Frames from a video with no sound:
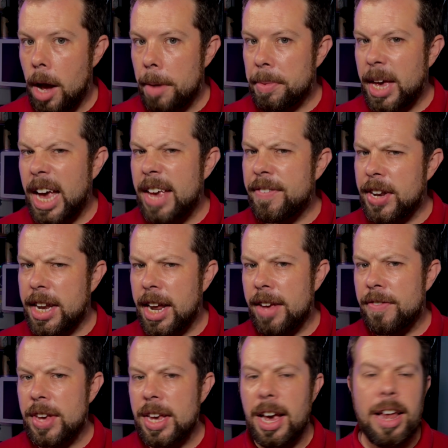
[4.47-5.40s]

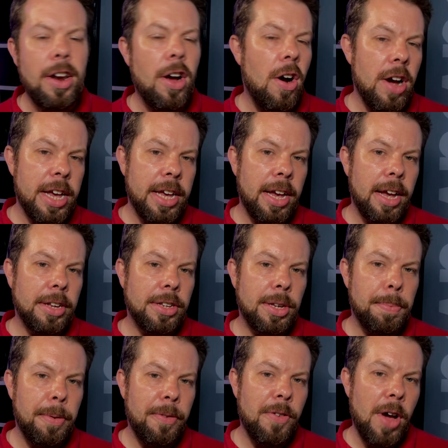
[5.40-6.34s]
iCaveDave and I
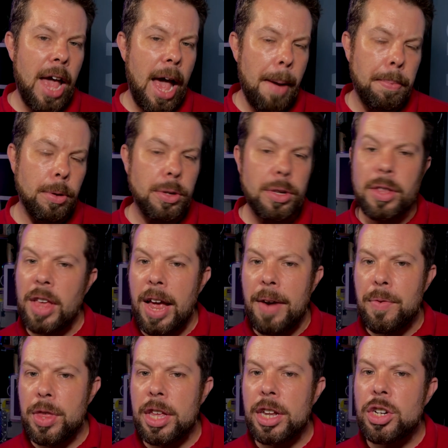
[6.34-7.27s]
simplify Apple so that
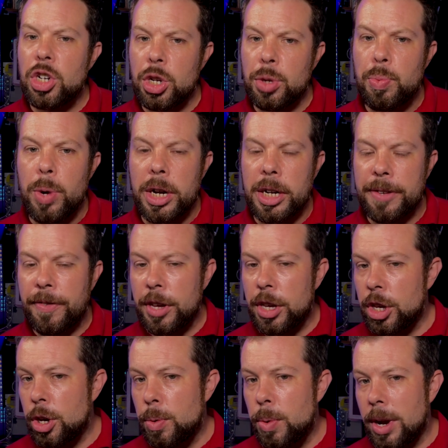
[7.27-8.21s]
everything just works for
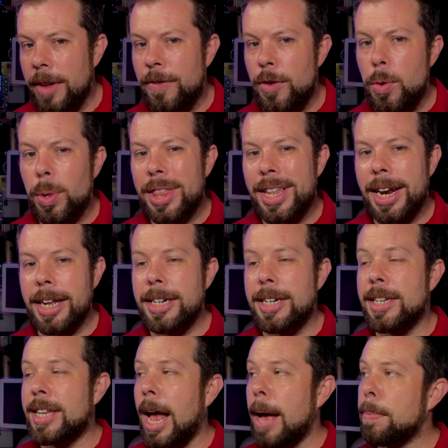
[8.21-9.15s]
you, and if you want the
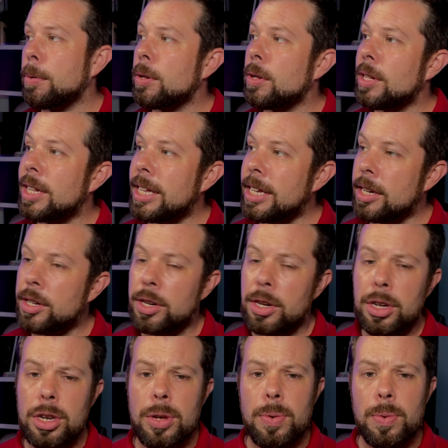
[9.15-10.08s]
latest Apple leaks,
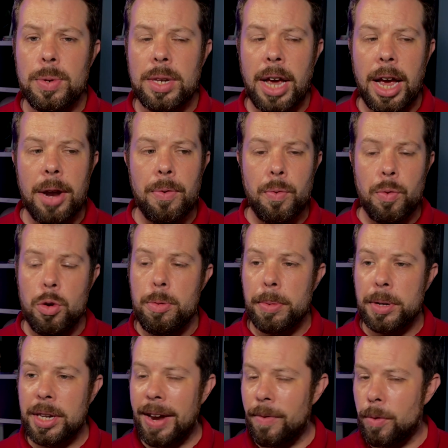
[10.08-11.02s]
news and
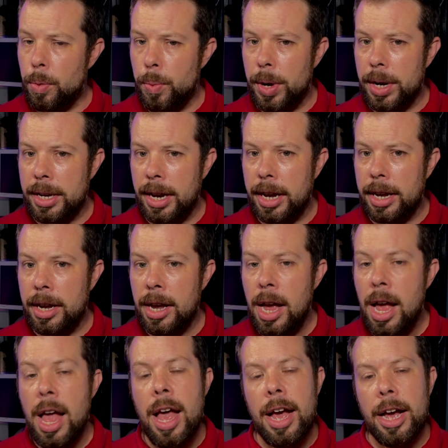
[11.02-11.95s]
rumours every weekday
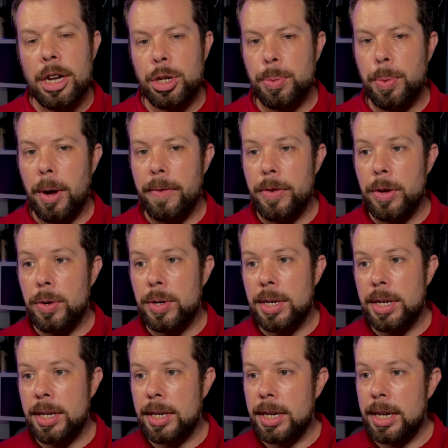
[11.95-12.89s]
at twelve U
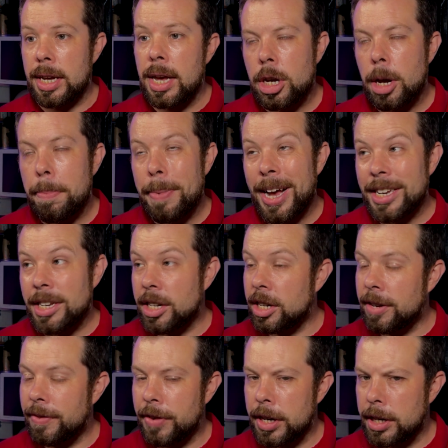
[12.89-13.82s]
T C,
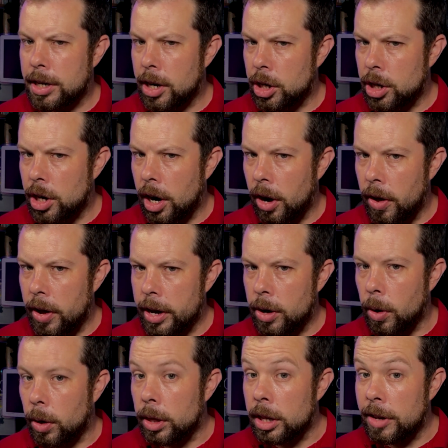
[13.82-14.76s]
capacitively touch
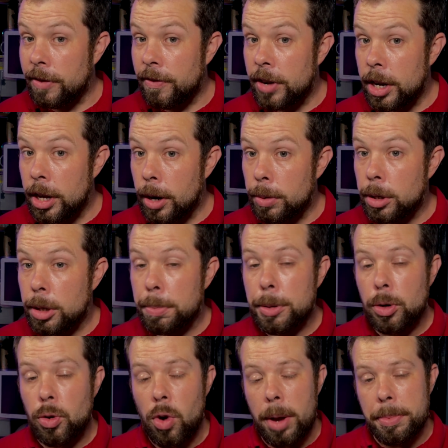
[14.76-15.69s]
like on this video,
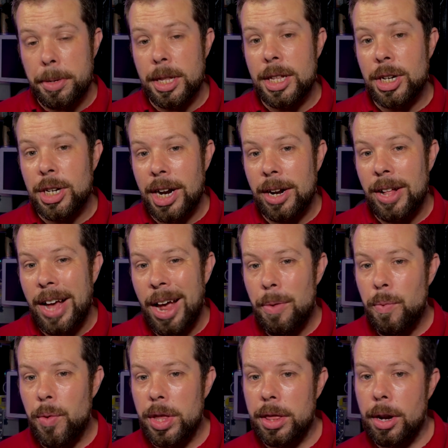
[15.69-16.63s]
subscribe to the channel
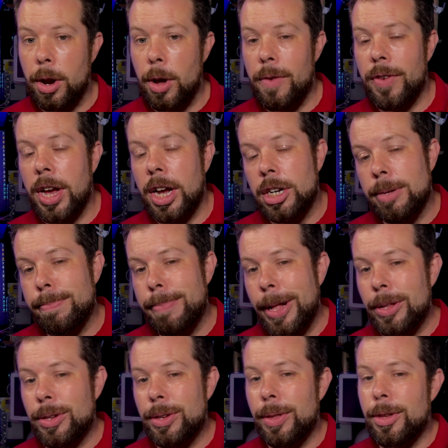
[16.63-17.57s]
and ring the notification
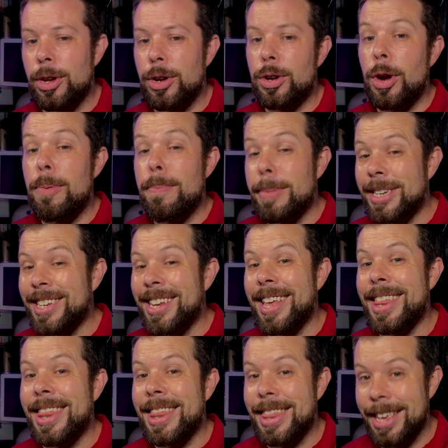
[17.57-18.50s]
bell so that you don't miss
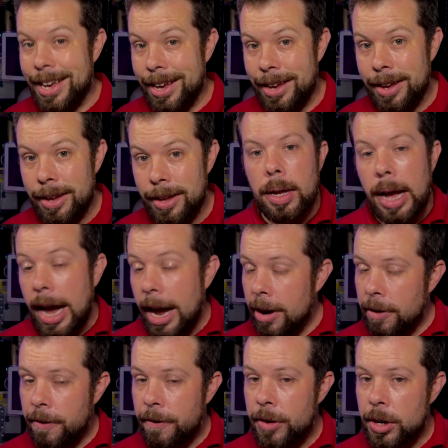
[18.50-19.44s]
a thing.
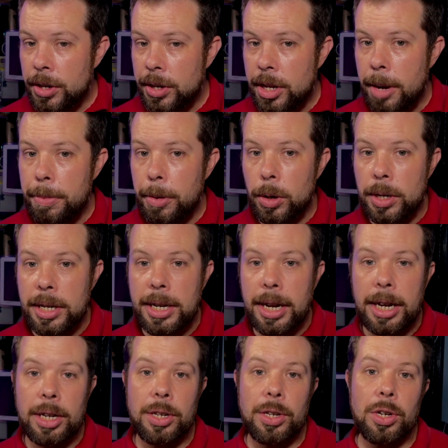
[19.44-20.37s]
And first up on
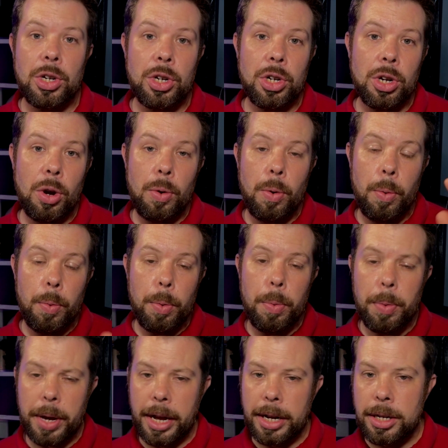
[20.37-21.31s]
today's show, we
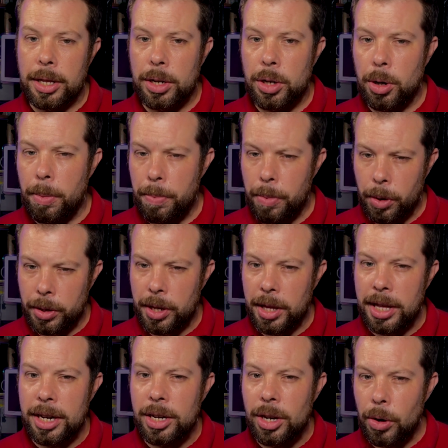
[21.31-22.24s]
will get to the Jon
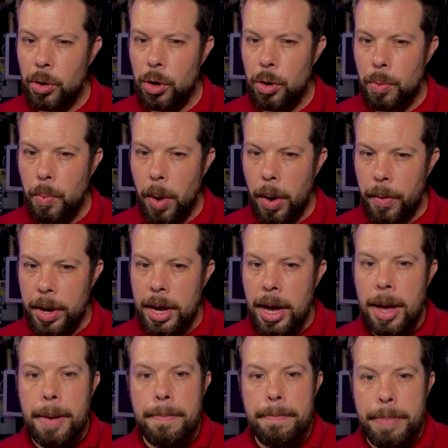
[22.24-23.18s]
Prosser thing, don't you worry,
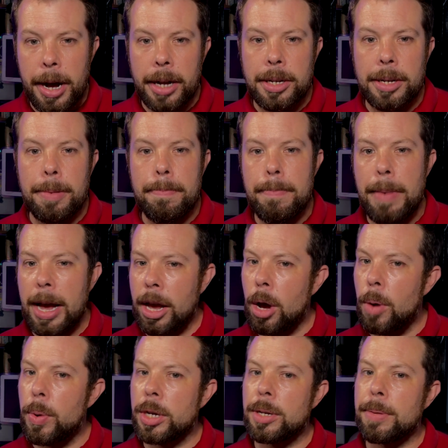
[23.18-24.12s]
but
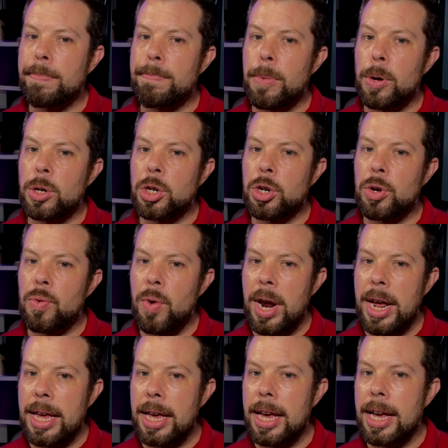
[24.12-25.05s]
macOS
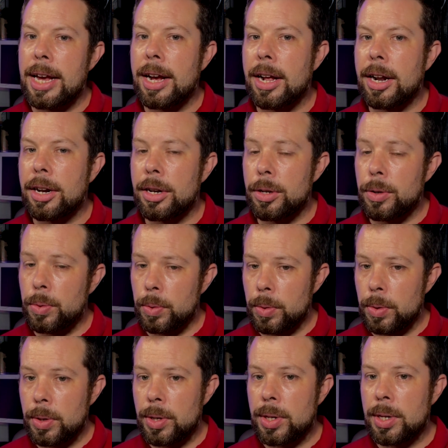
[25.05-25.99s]
Monterey
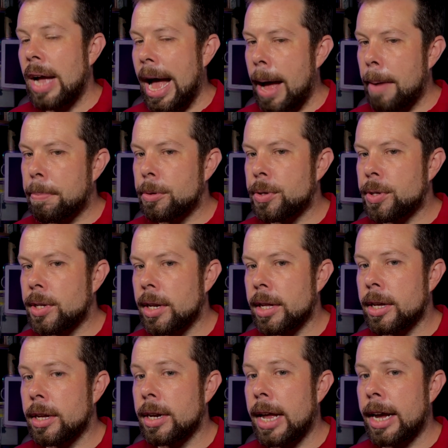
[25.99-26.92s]
includes Apple
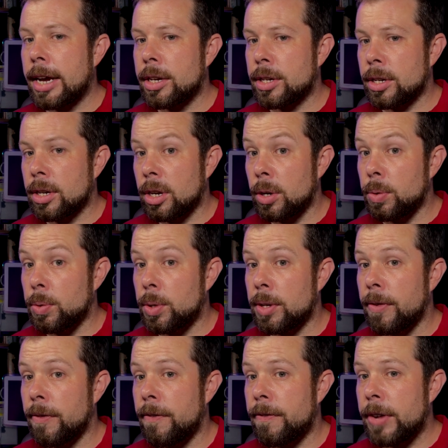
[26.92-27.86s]
Silicon
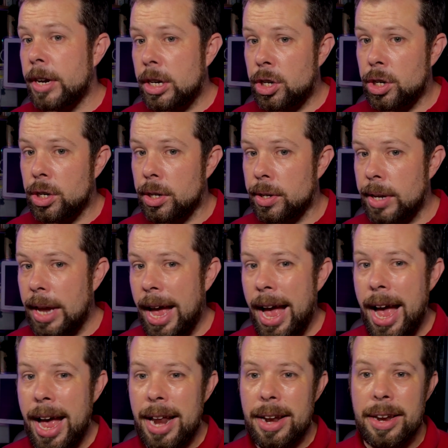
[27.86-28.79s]
exclusive features,
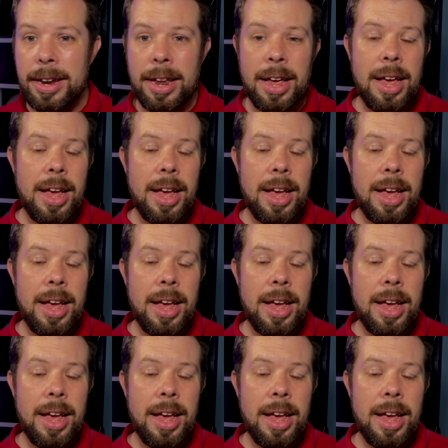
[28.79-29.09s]
and